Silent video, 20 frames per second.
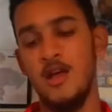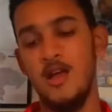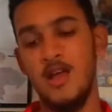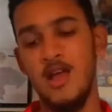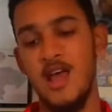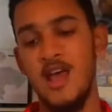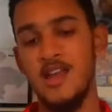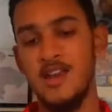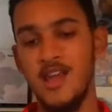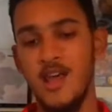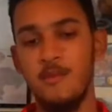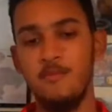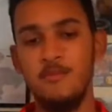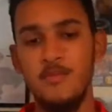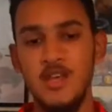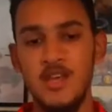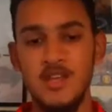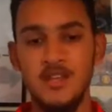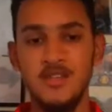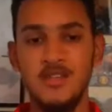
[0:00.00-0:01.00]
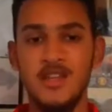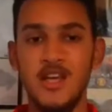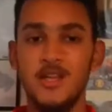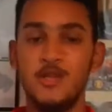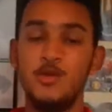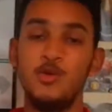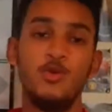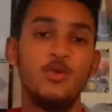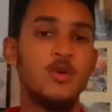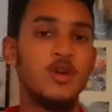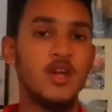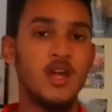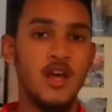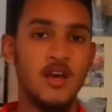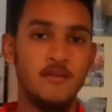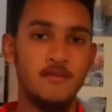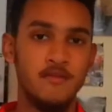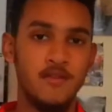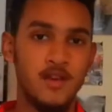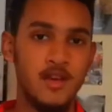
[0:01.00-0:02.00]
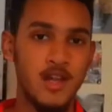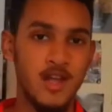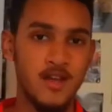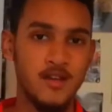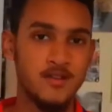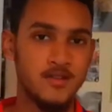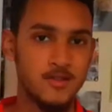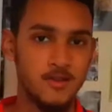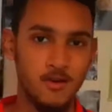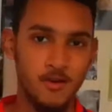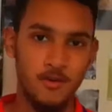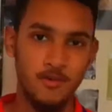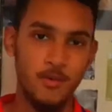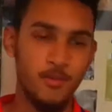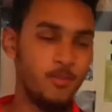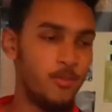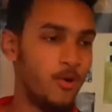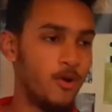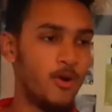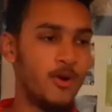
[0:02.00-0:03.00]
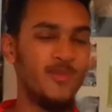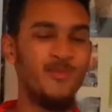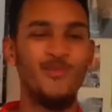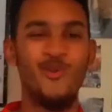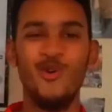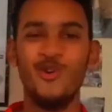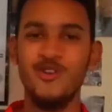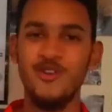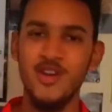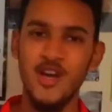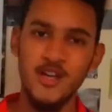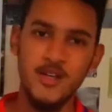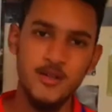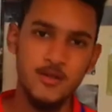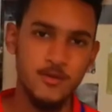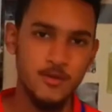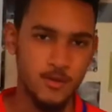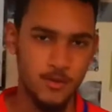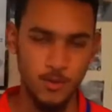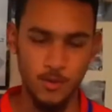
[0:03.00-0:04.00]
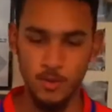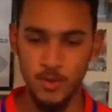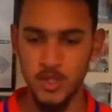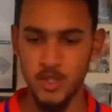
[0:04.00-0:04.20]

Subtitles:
And that means that you're going to have less of the ball, more running to do, which